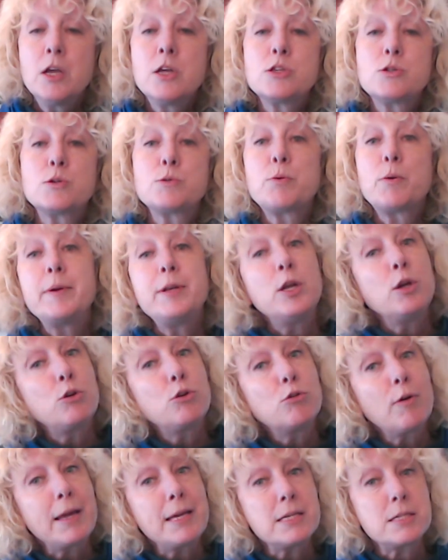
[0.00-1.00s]
So it's probably no
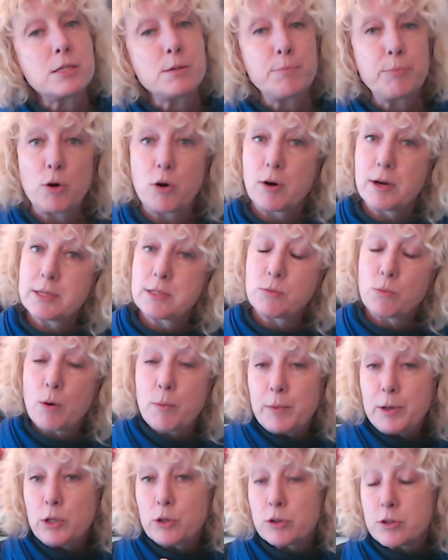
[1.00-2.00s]
great surprise that
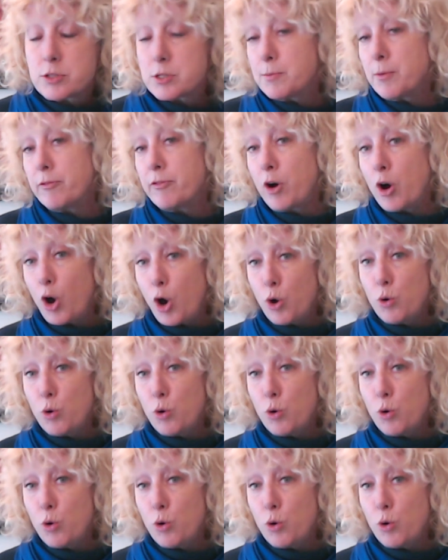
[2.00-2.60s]
when we look at some of our